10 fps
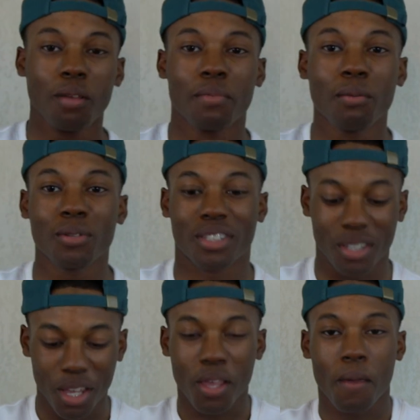People
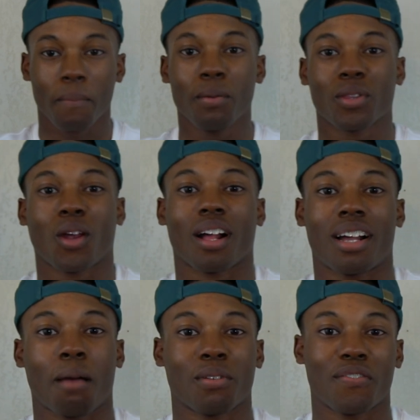thought I
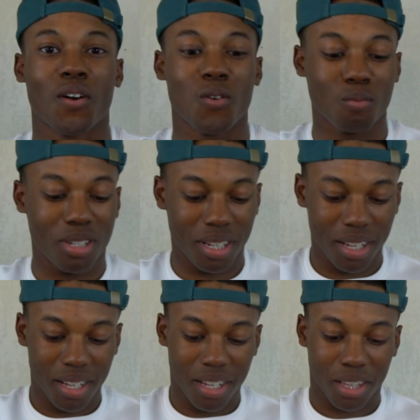copped the
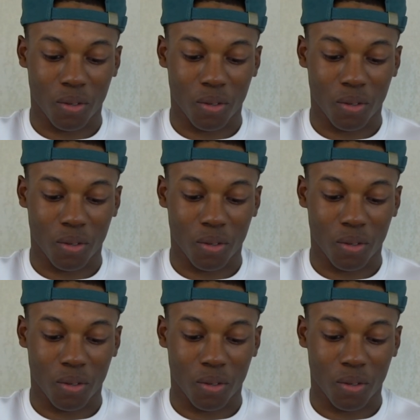foams,